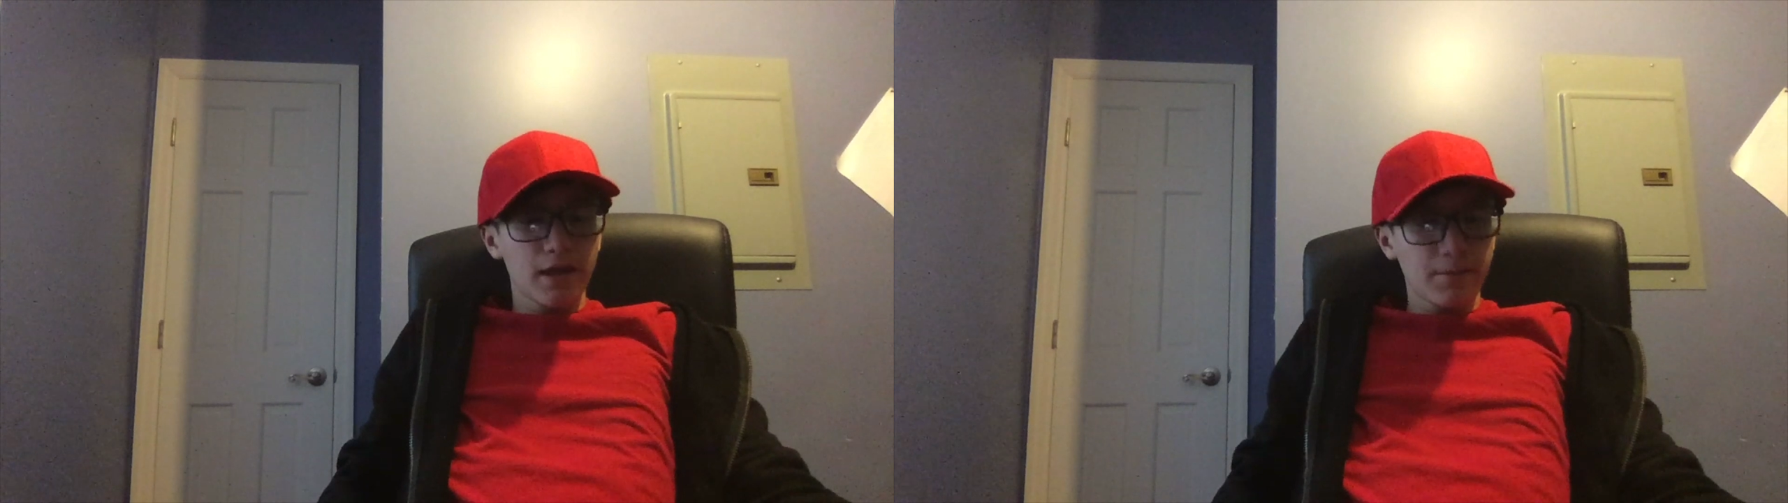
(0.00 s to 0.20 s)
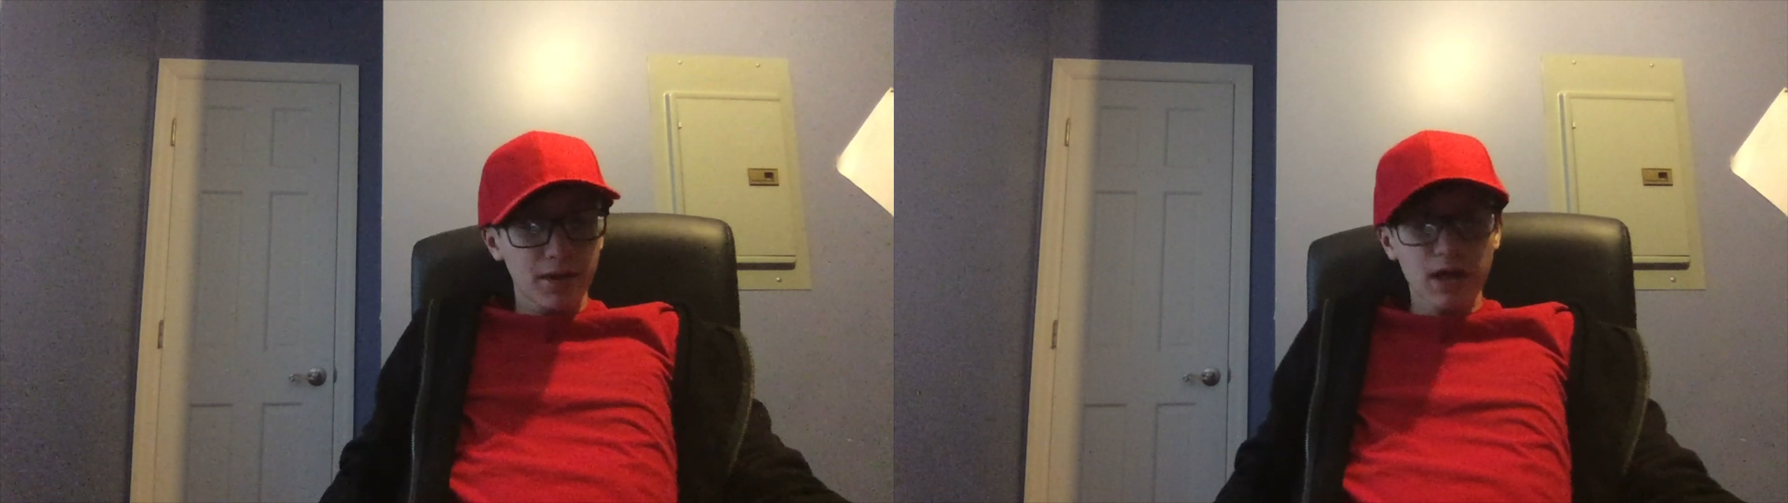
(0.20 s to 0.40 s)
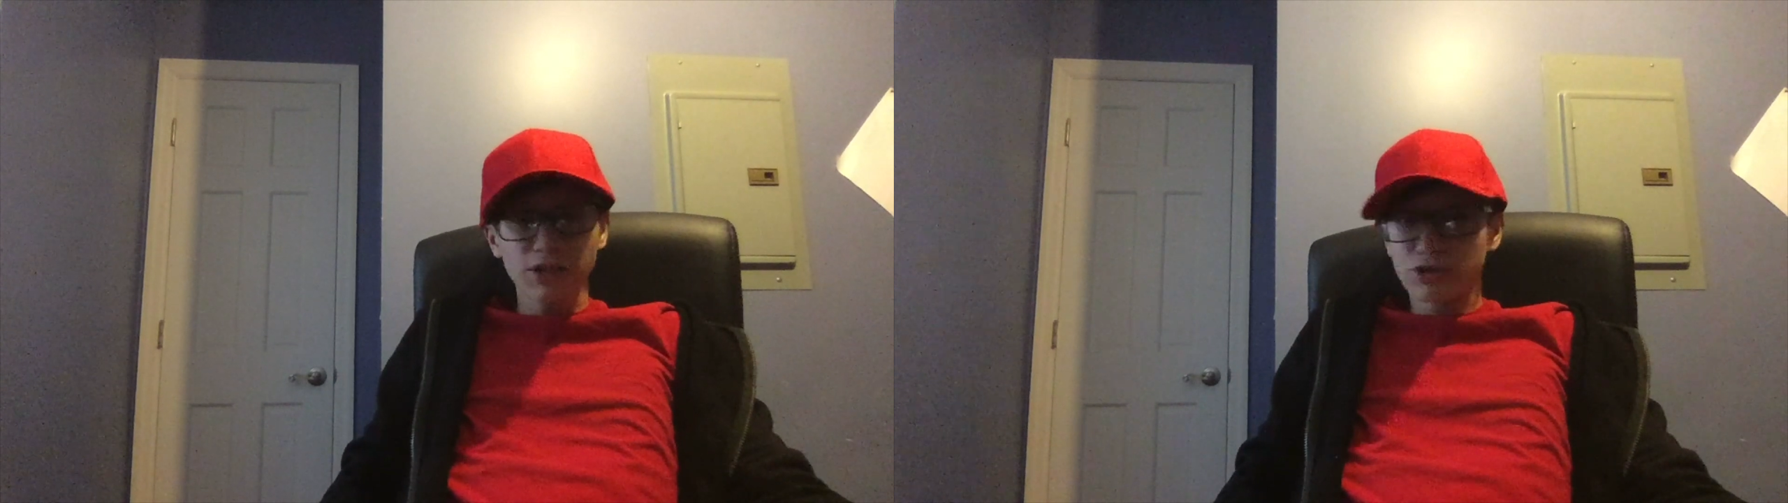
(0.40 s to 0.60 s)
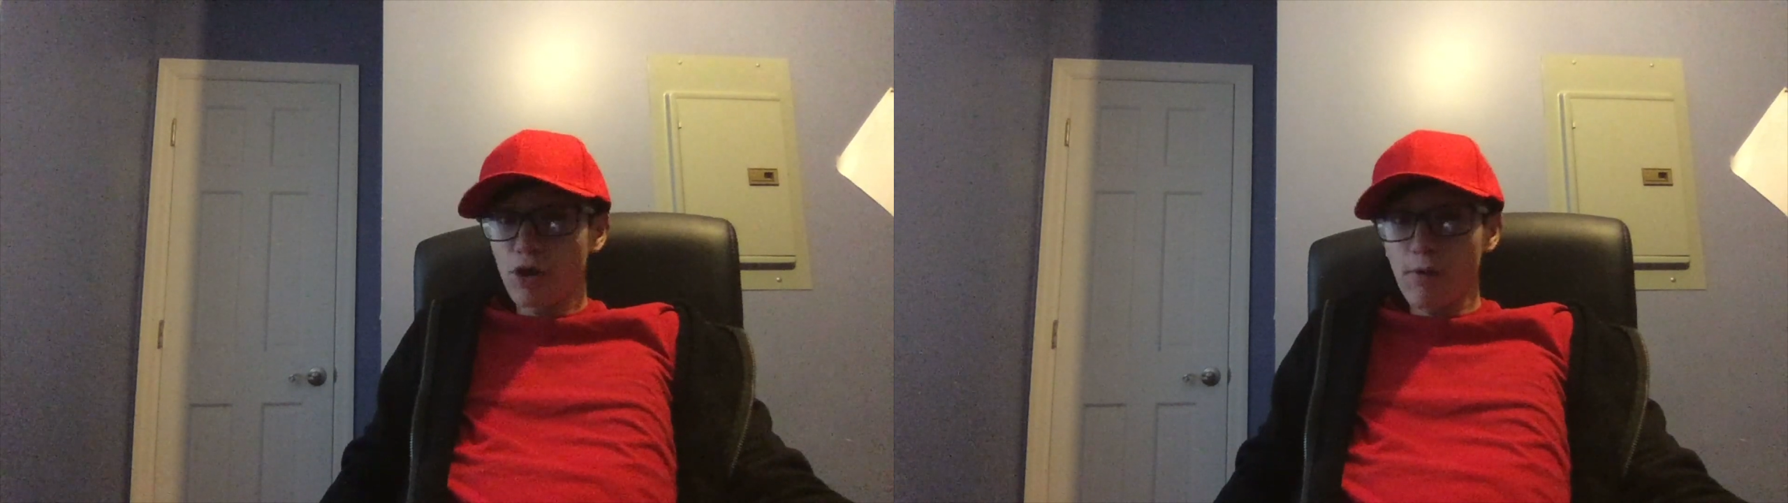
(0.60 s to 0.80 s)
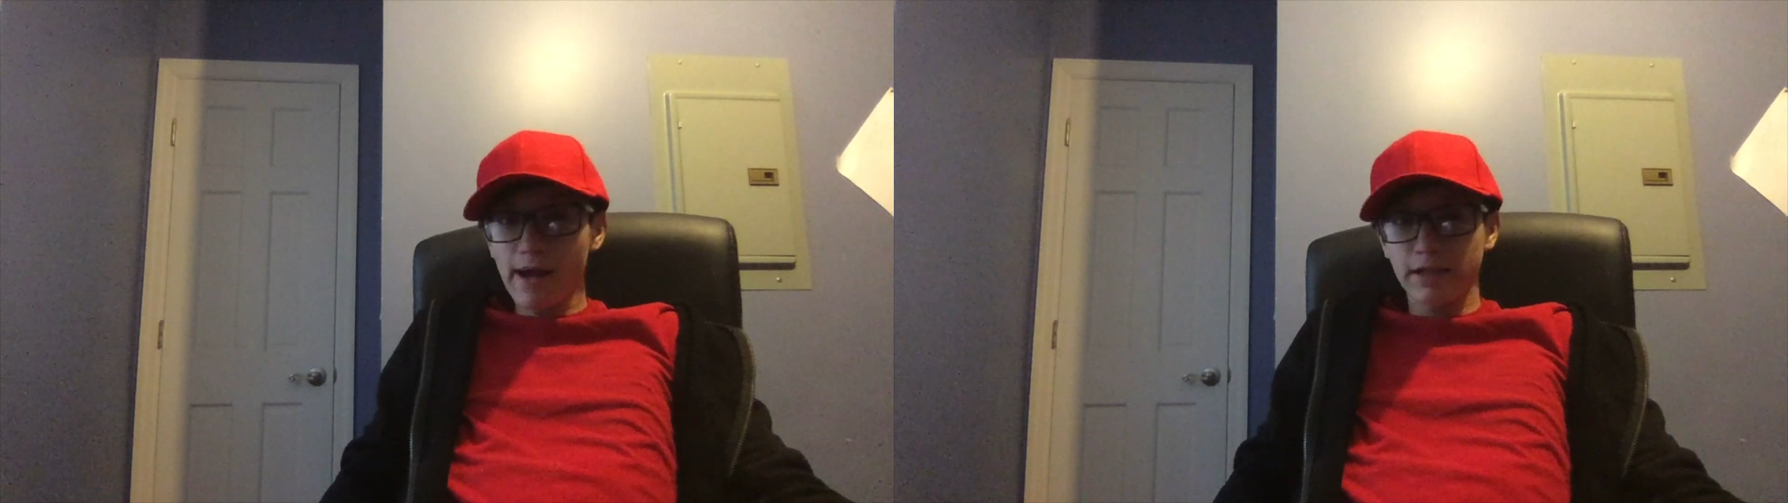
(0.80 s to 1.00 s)
Because
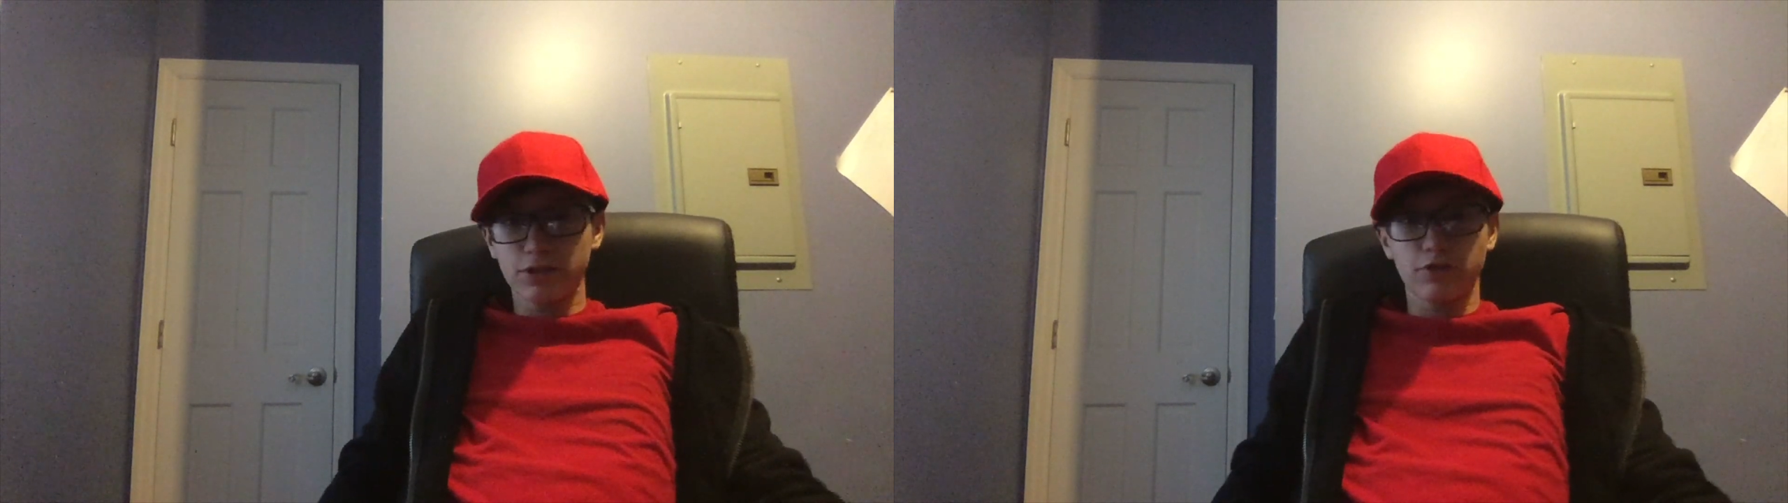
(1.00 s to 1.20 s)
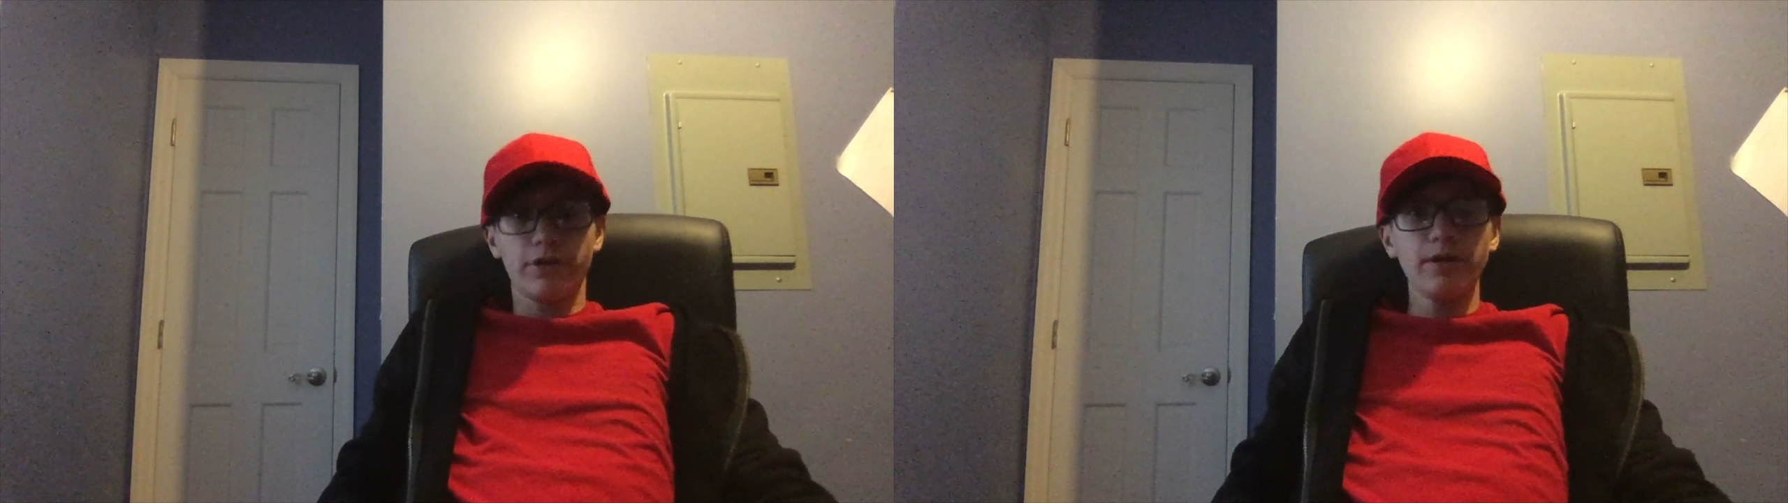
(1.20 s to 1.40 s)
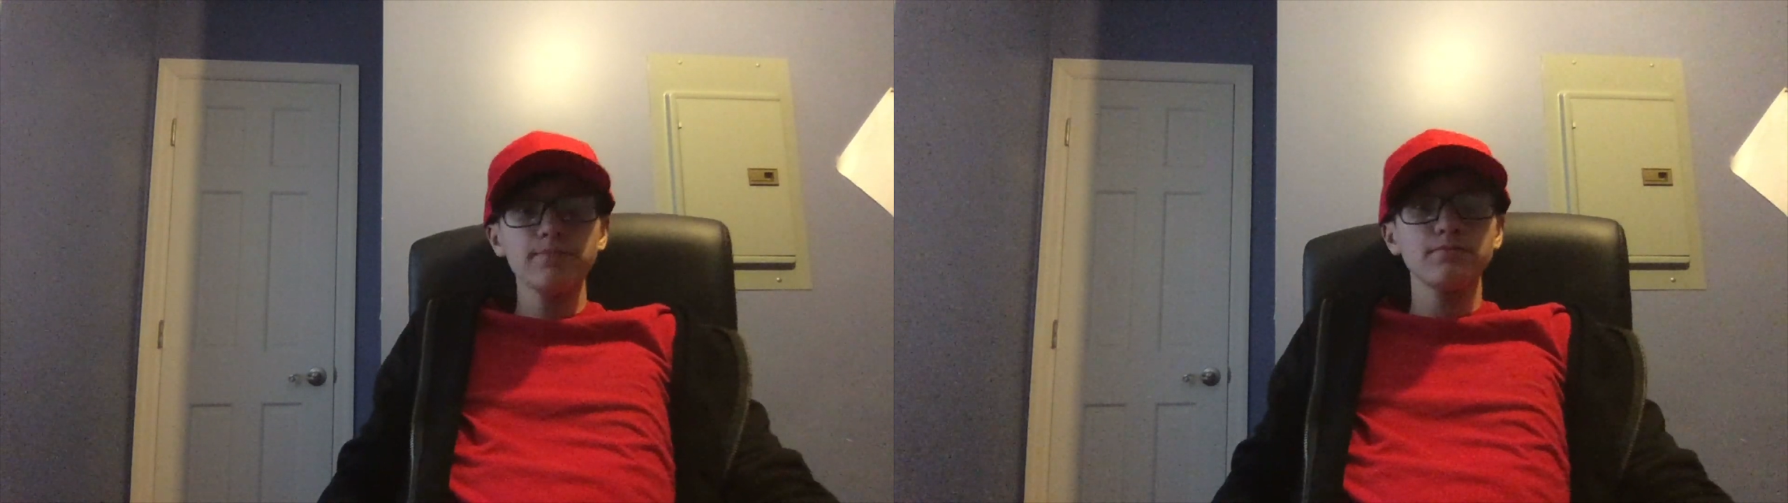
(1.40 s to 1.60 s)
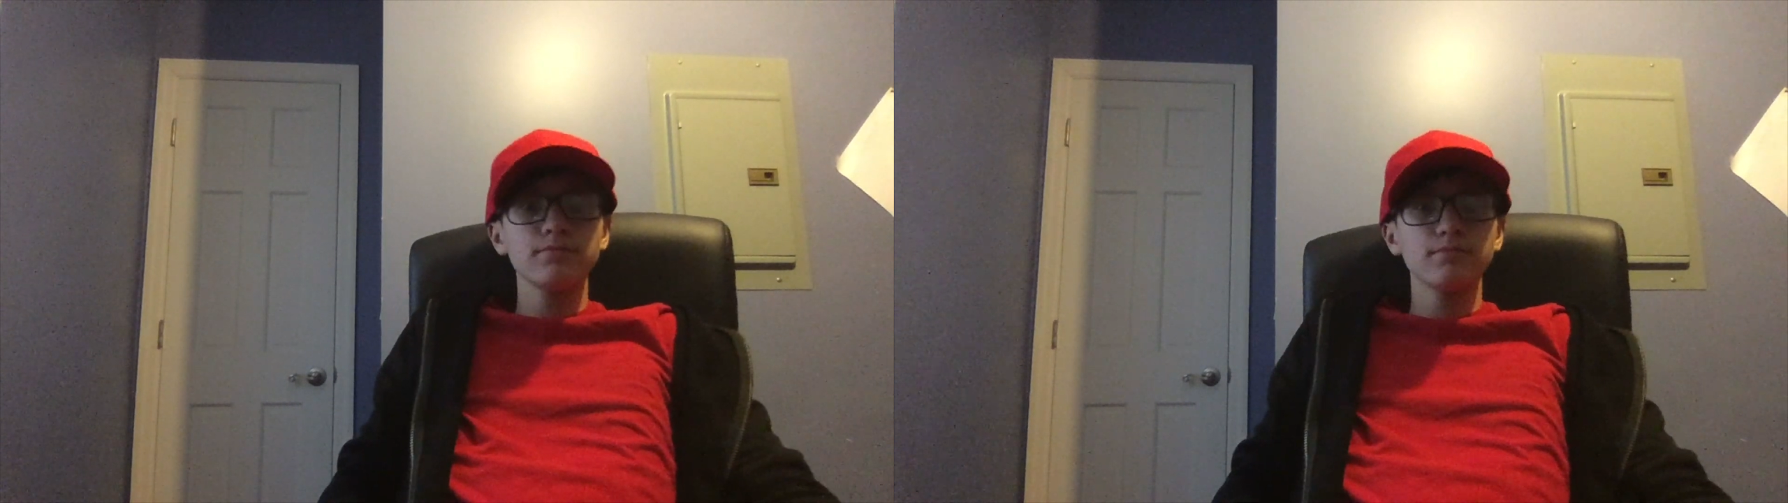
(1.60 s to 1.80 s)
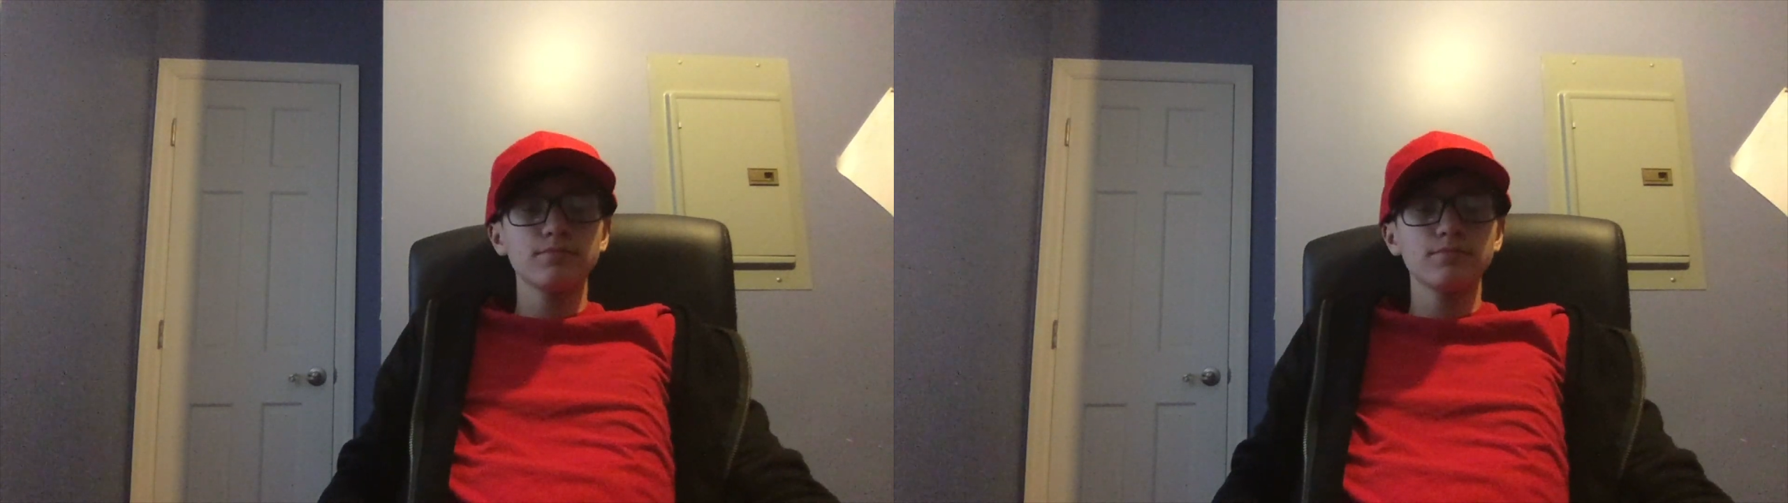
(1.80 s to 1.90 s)
no ad showed up.